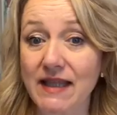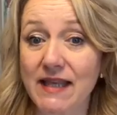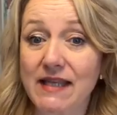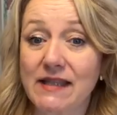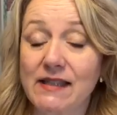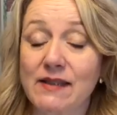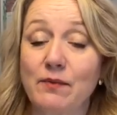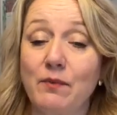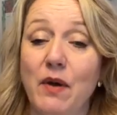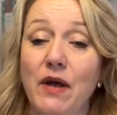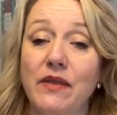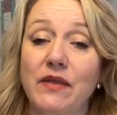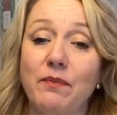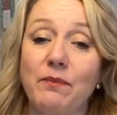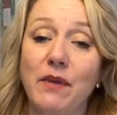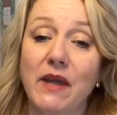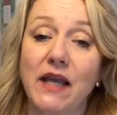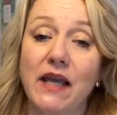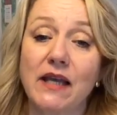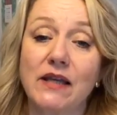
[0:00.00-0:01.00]
this
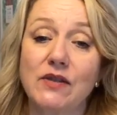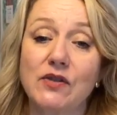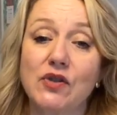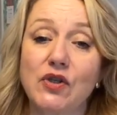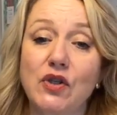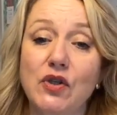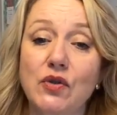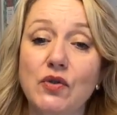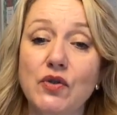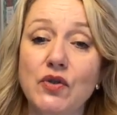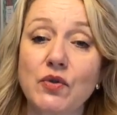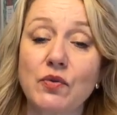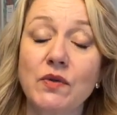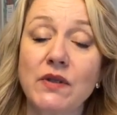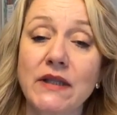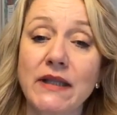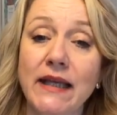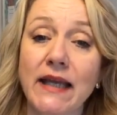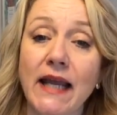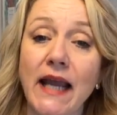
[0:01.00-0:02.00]
month because
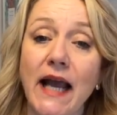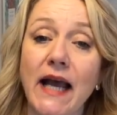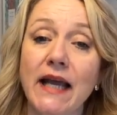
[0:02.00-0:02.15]
usually